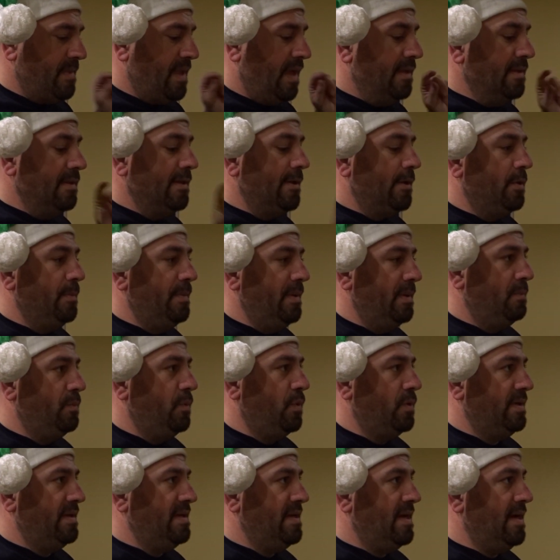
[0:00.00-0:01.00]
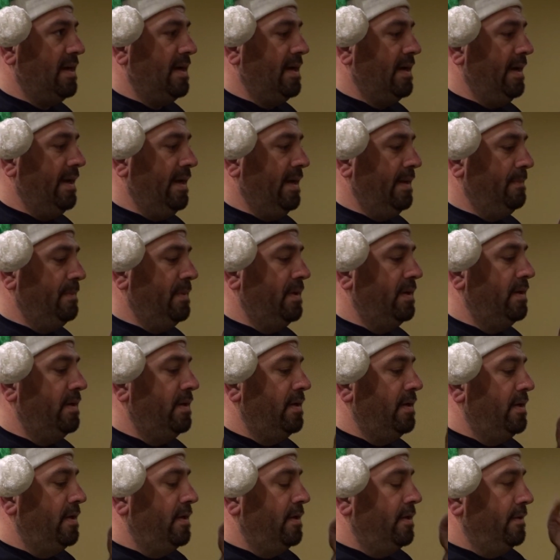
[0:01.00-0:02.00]
little bit more time
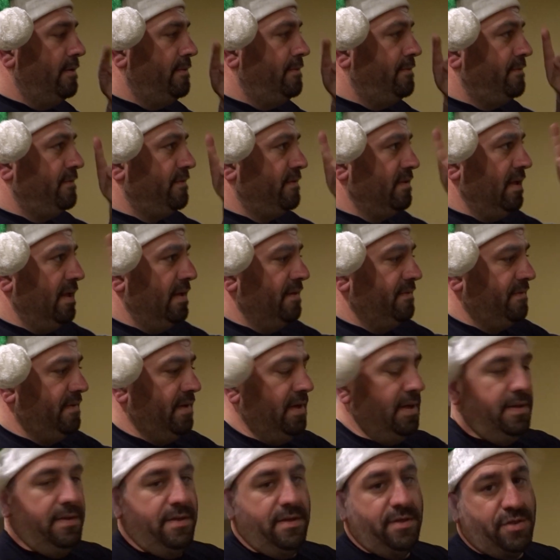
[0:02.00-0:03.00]
fluffing